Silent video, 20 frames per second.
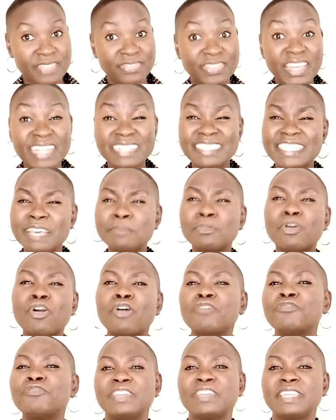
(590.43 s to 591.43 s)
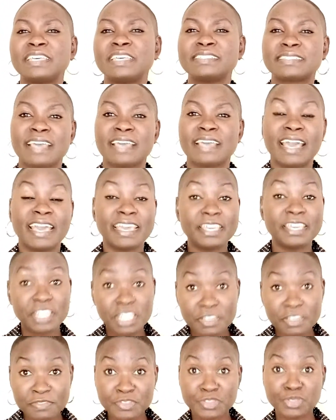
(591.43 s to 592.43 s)
That same confidence
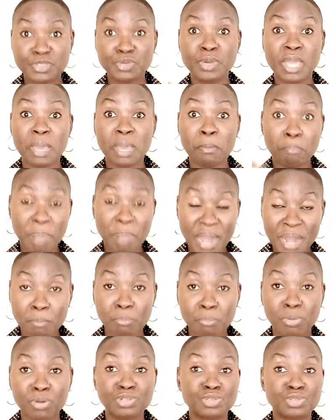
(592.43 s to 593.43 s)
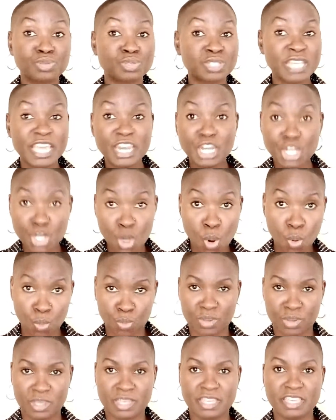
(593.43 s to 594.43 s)
gives you a backbone to say no
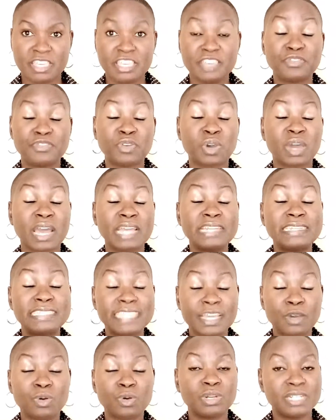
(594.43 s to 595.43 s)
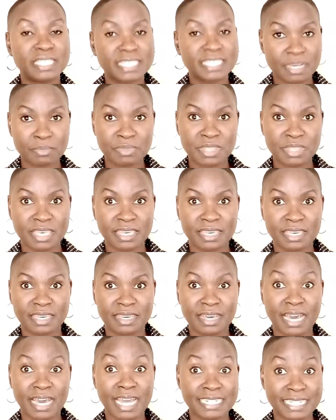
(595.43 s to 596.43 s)
if you can't take on something
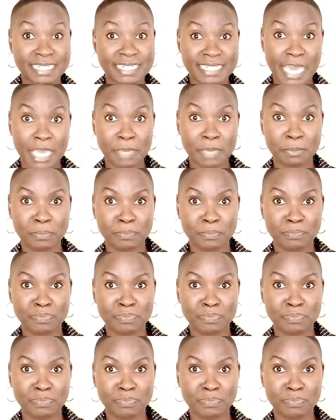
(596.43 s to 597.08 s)
at a time.